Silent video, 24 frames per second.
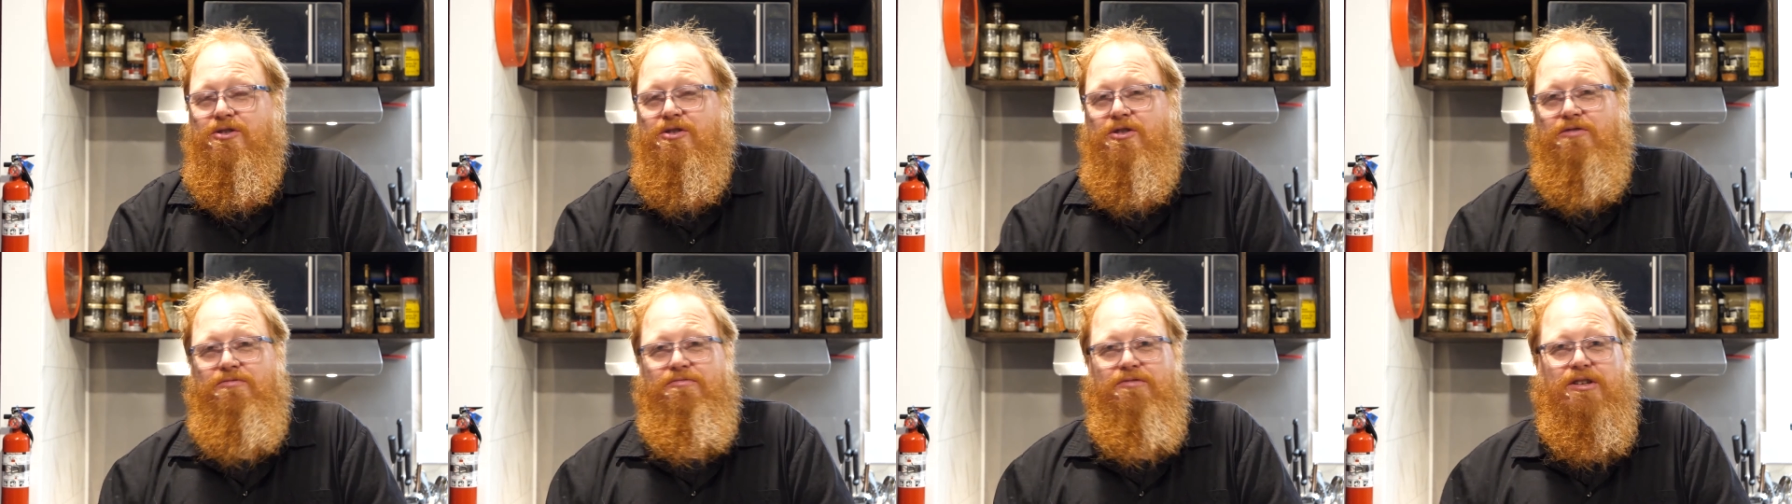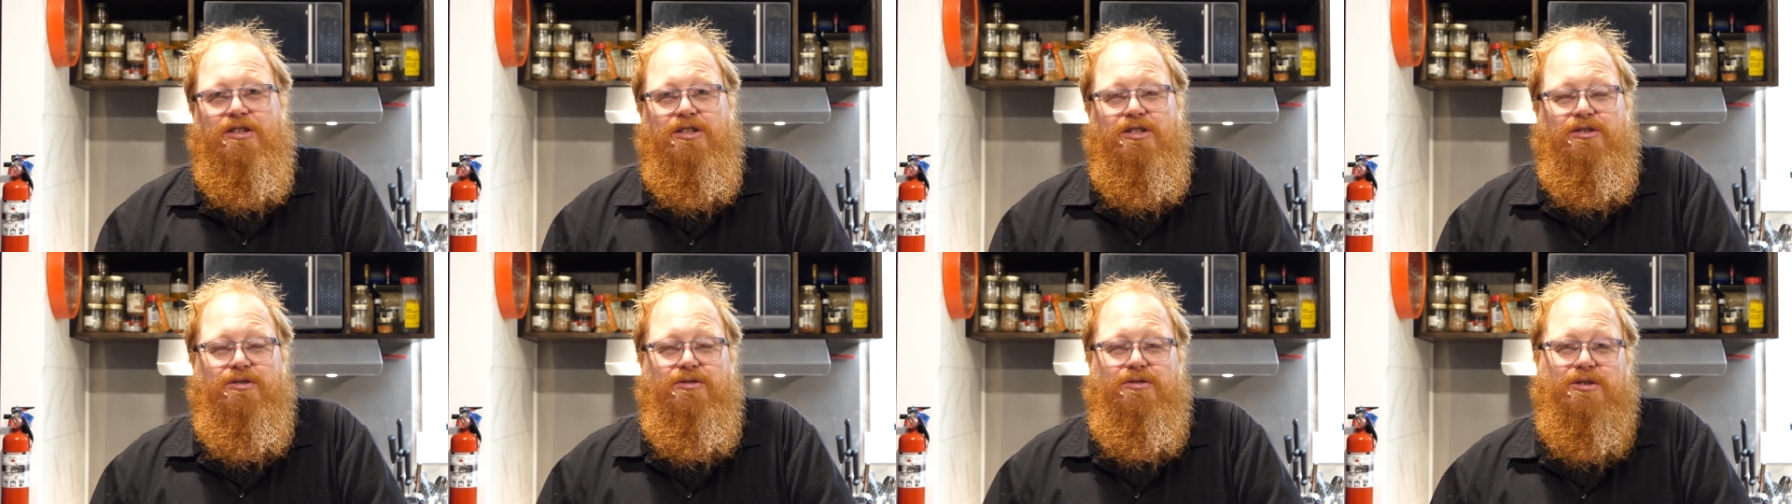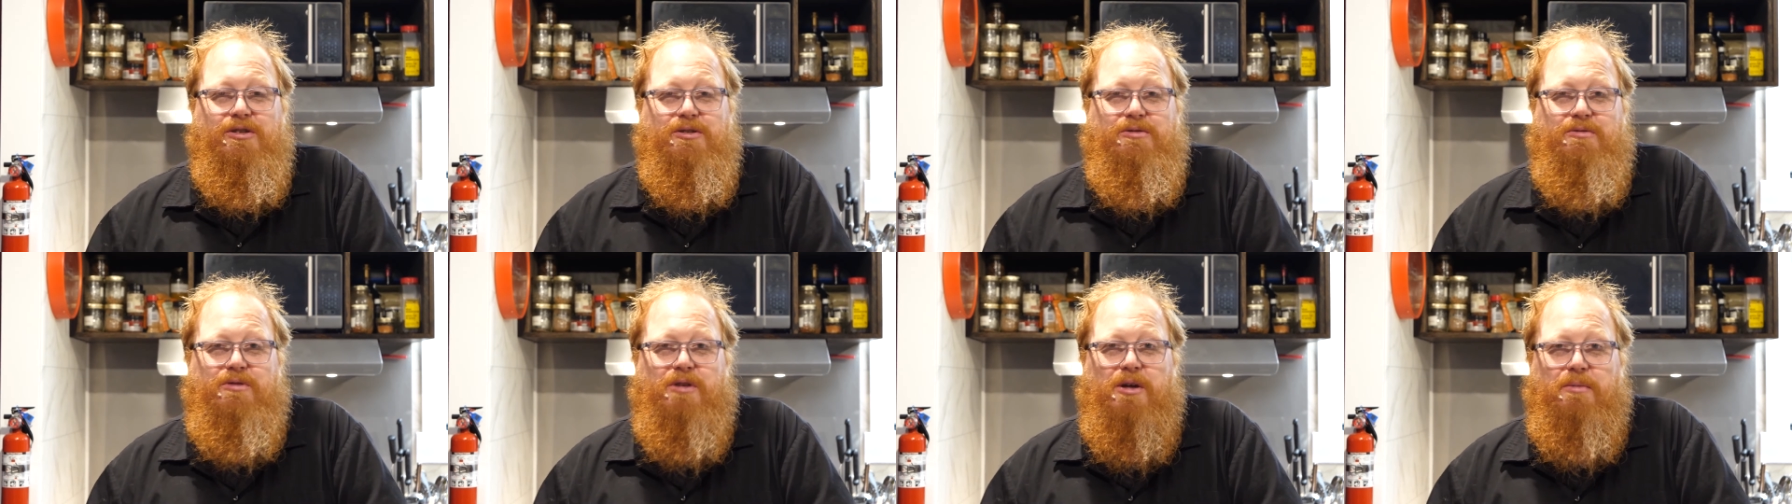You can really do
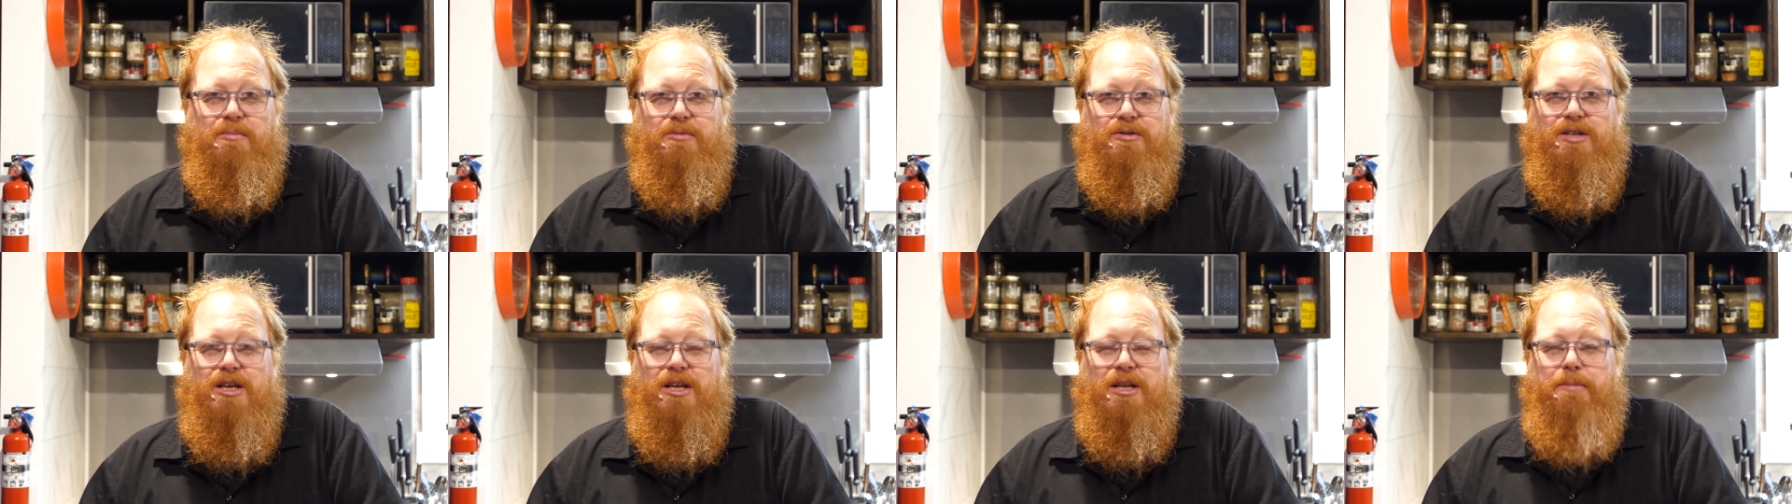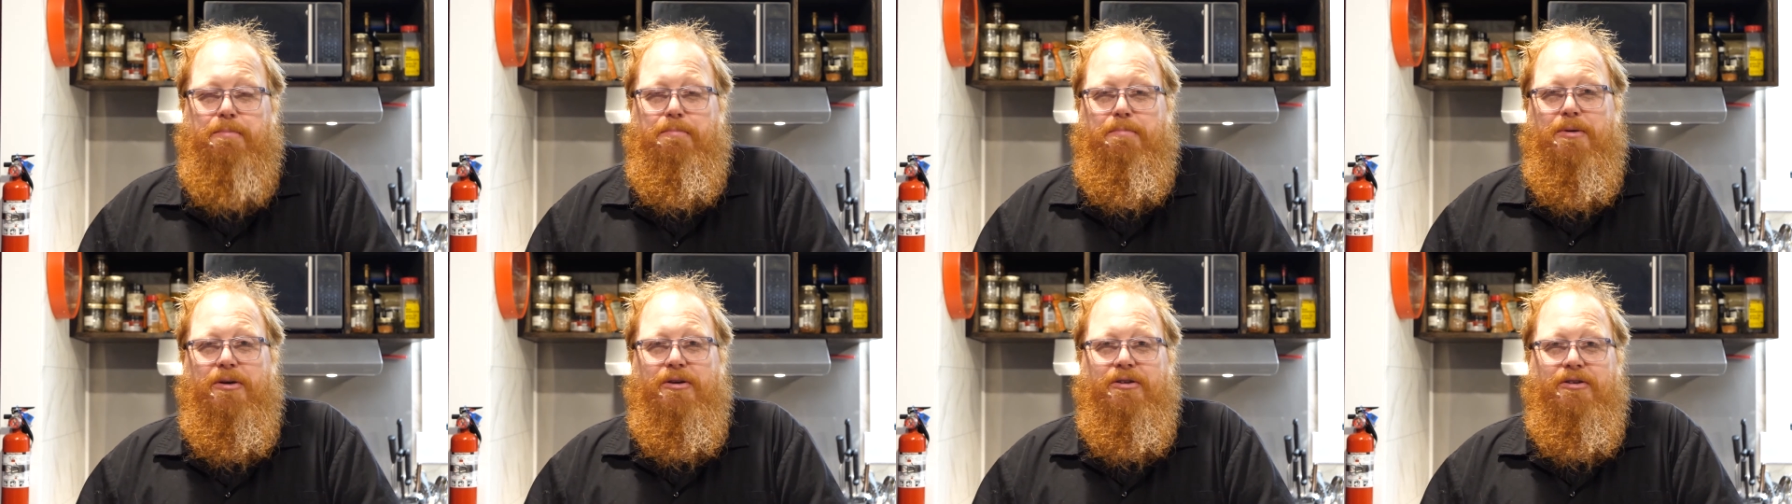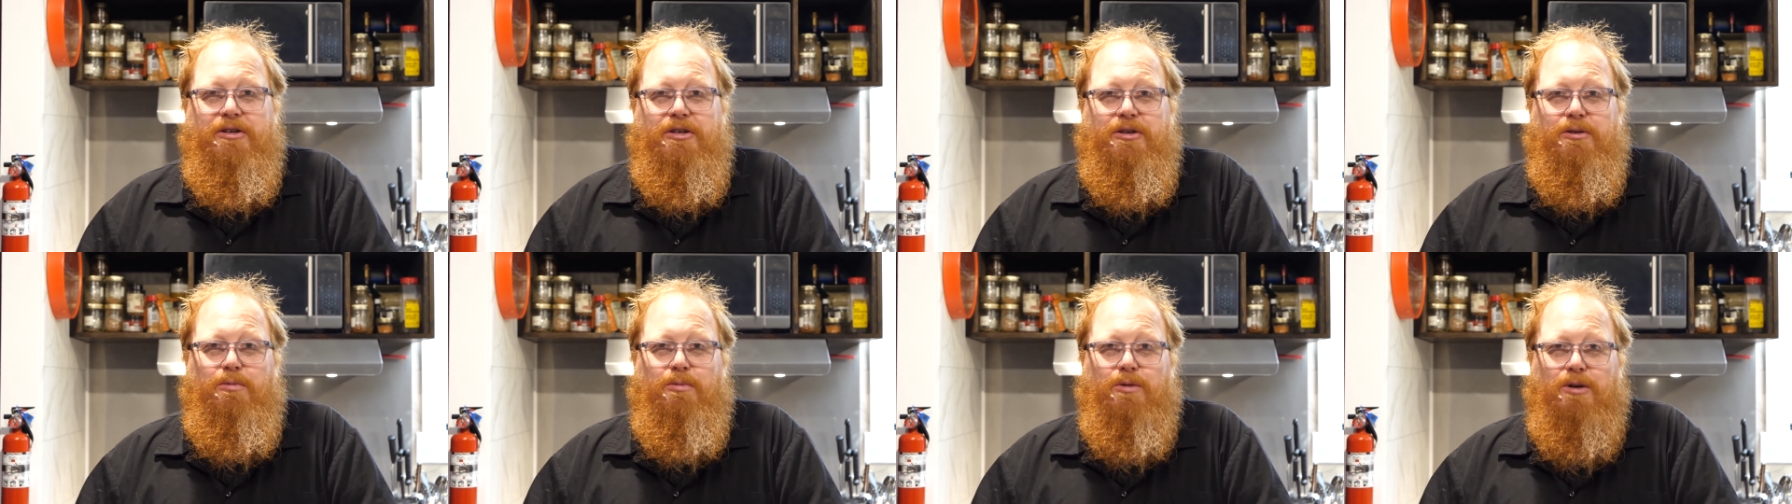this with almost any
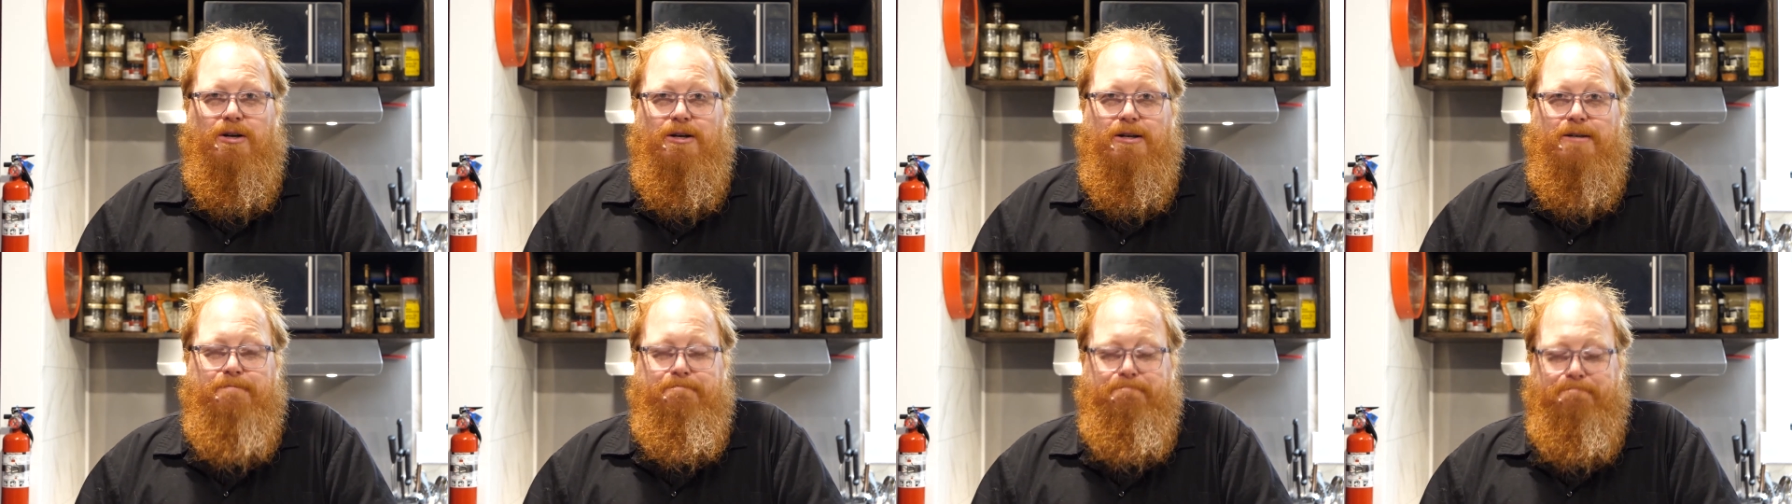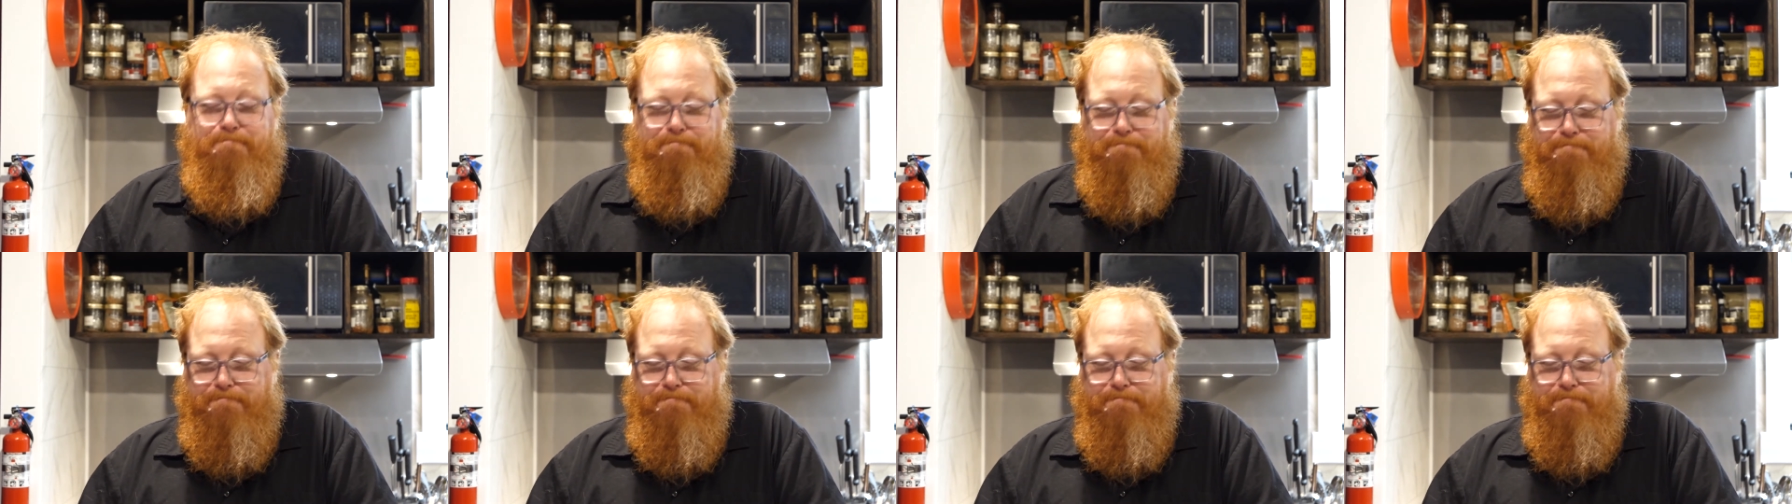berry you want.